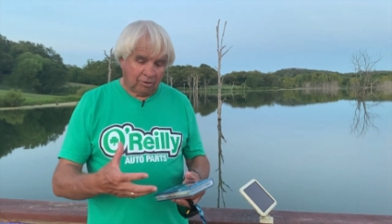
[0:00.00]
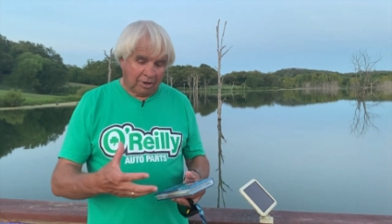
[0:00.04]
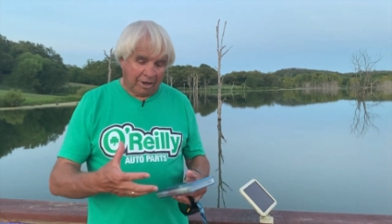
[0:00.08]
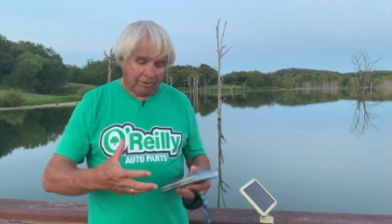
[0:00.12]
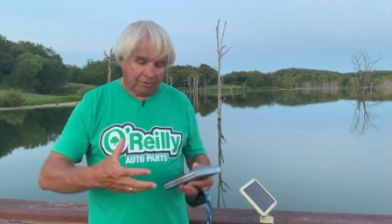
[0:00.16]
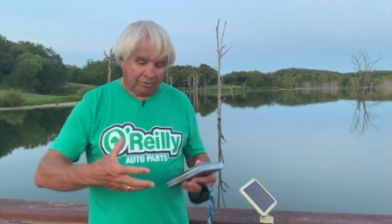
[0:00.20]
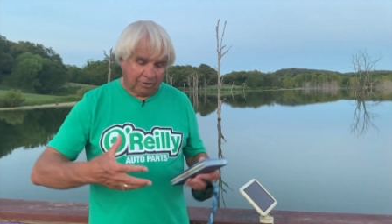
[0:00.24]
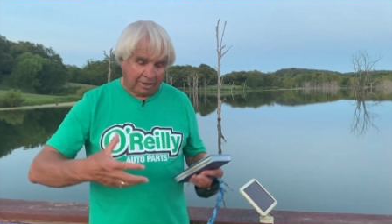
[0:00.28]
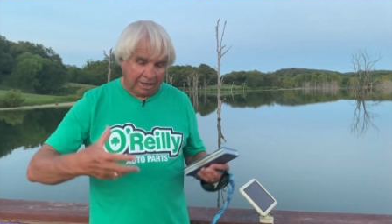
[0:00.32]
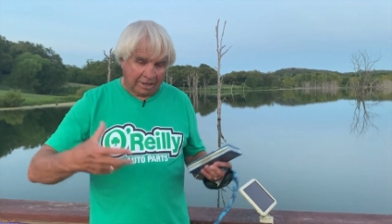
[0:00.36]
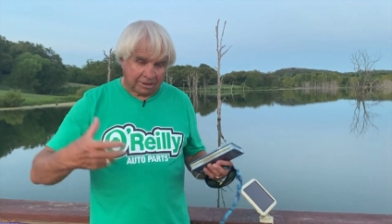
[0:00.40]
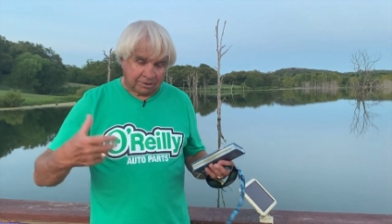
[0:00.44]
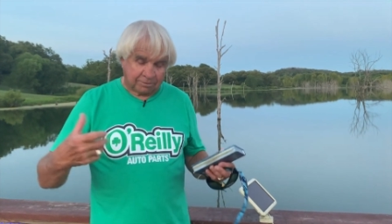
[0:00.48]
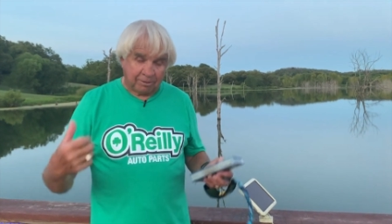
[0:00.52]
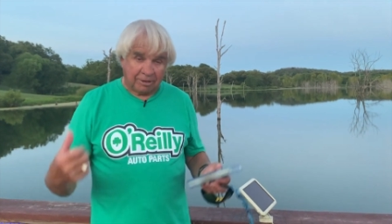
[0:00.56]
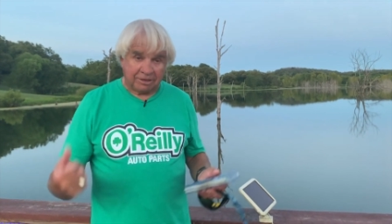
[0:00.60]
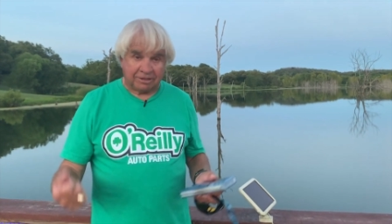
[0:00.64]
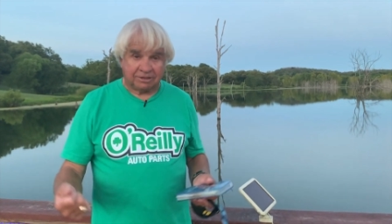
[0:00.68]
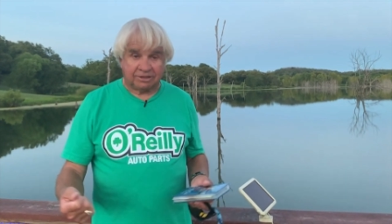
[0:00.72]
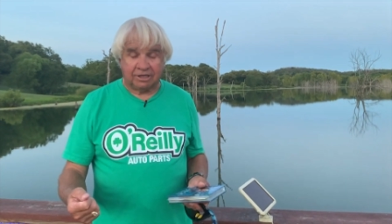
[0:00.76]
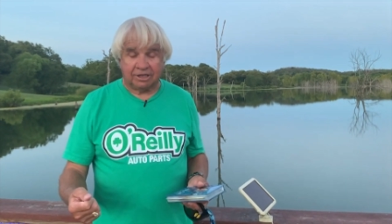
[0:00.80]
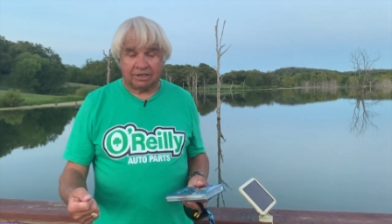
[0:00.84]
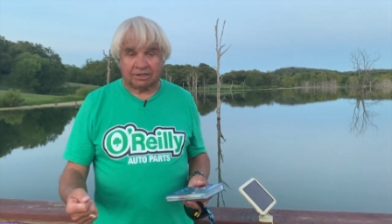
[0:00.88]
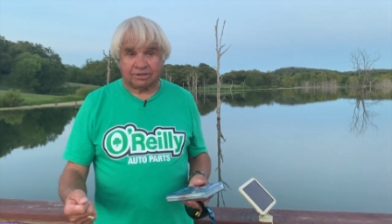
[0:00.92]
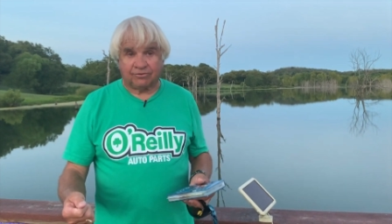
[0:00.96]
I catch my
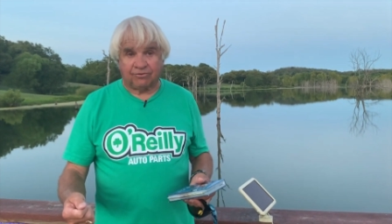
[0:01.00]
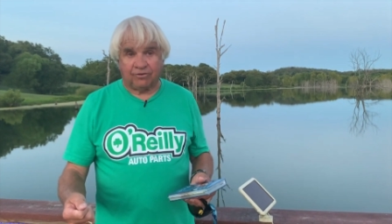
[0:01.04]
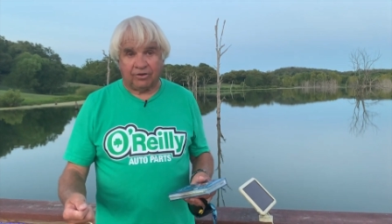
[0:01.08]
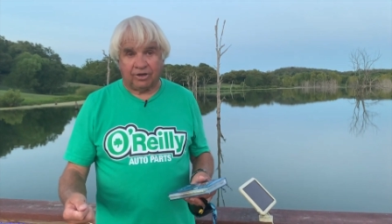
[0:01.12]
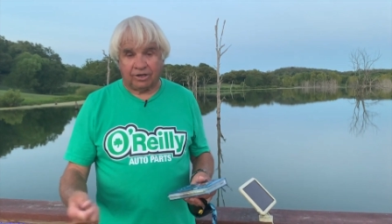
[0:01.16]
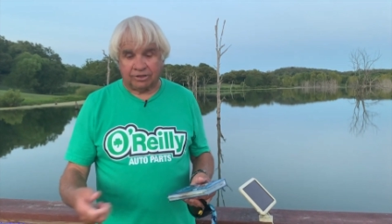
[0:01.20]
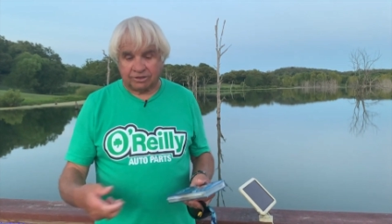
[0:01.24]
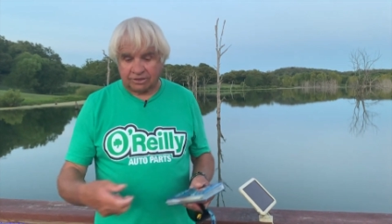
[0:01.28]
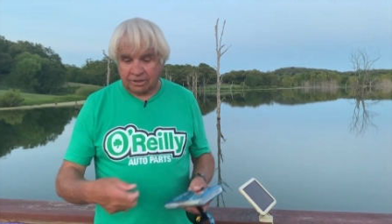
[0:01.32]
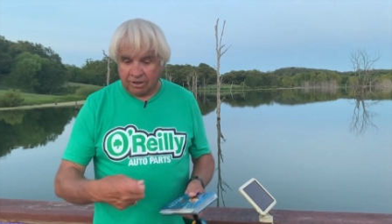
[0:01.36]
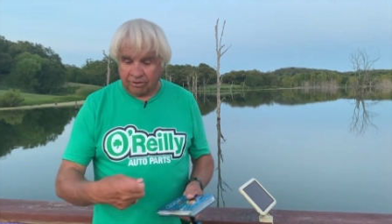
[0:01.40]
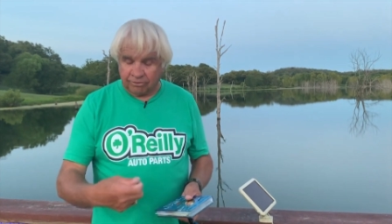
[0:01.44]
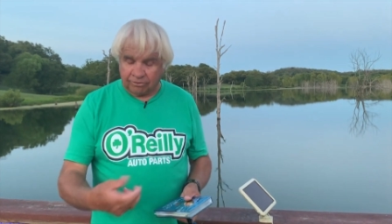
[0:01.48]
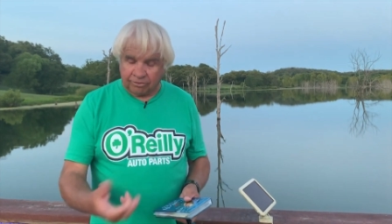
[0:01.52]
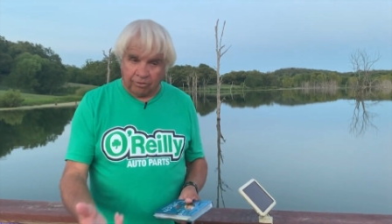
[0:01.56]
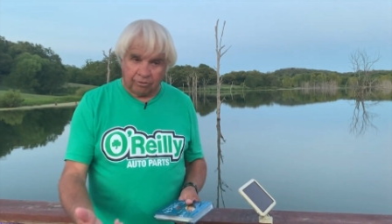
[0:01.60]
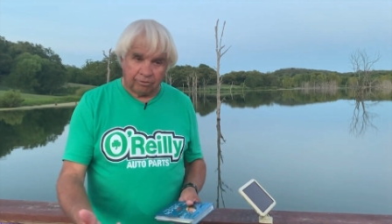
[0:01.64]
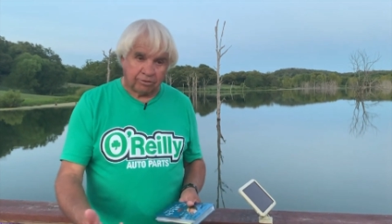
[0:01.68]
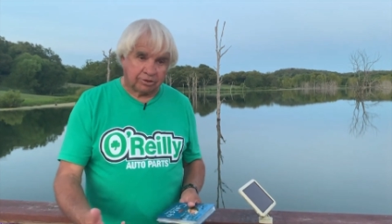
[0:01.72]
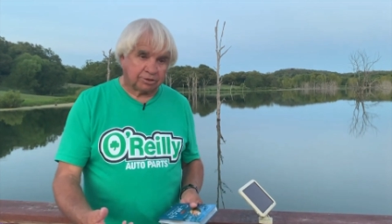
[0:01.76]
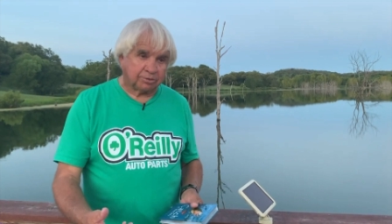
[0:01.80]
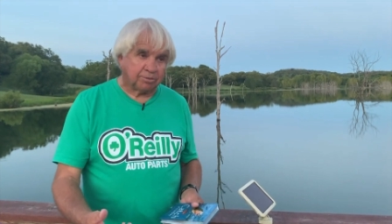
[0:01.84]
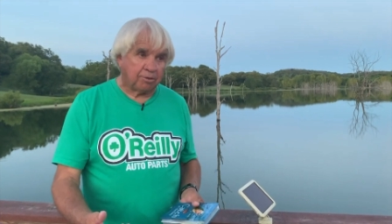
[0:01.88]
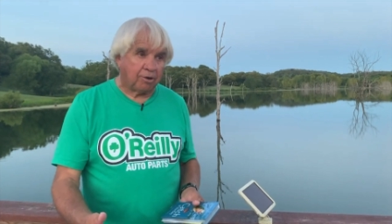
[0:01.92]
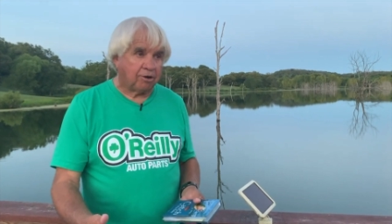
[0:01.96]
six fish, I'll throw
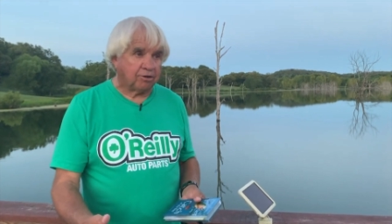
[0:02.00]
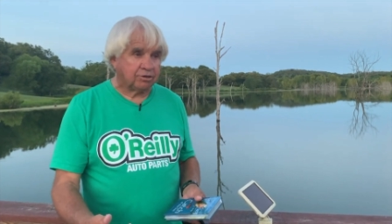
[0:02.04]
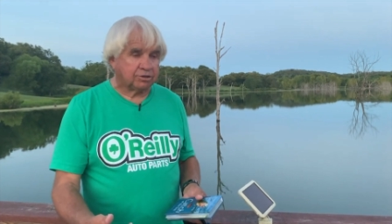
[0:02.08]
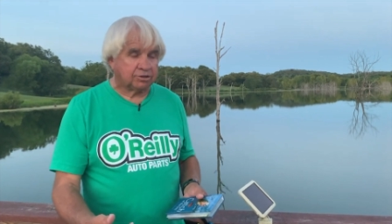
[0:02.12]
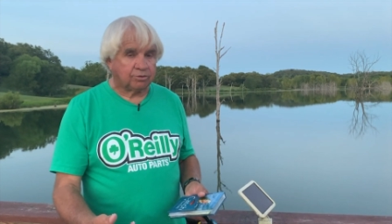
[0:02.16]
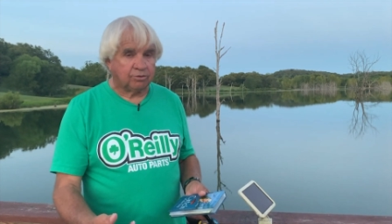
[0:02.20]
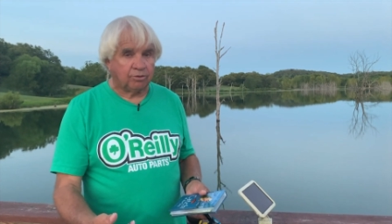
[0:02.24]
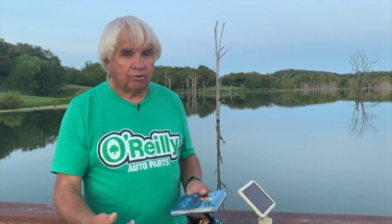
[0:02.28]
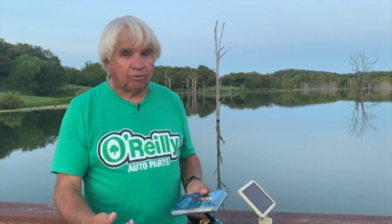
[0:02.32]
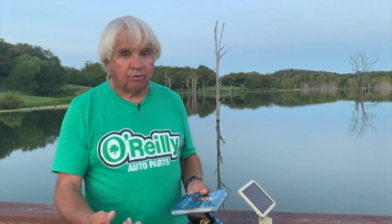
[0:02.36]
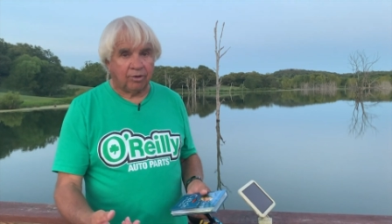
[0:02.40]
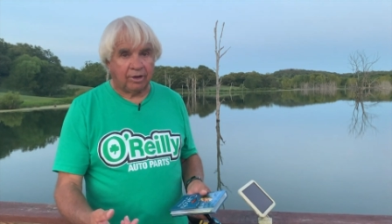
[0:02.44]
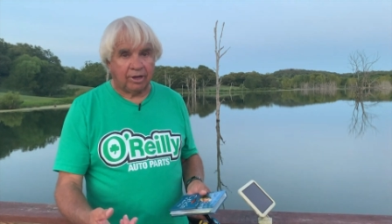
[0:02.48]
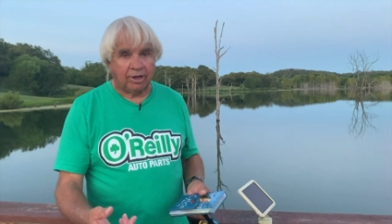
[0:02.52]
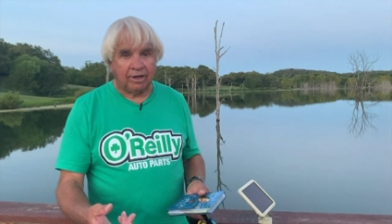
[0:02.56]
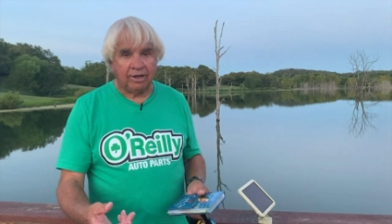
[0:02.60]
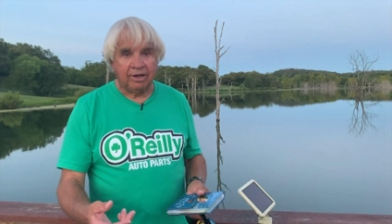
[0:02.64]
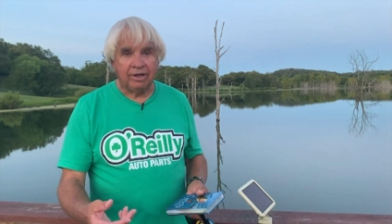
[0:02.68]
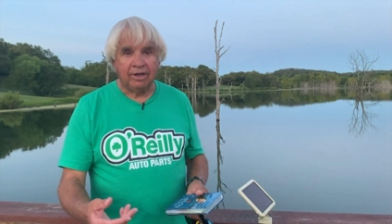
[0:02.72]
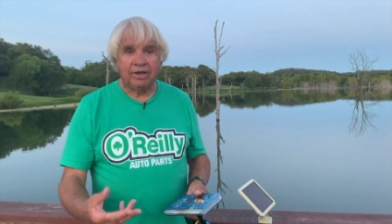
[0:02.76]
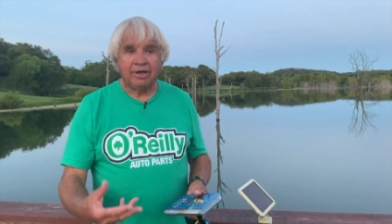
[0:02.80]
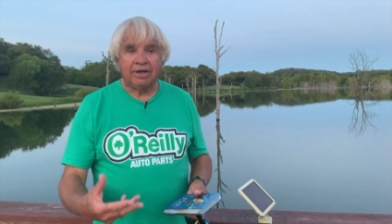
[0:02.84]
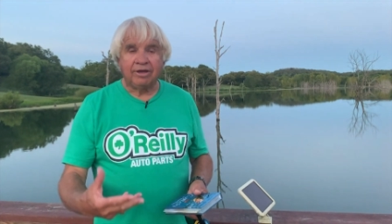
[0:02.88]
the smallest one away.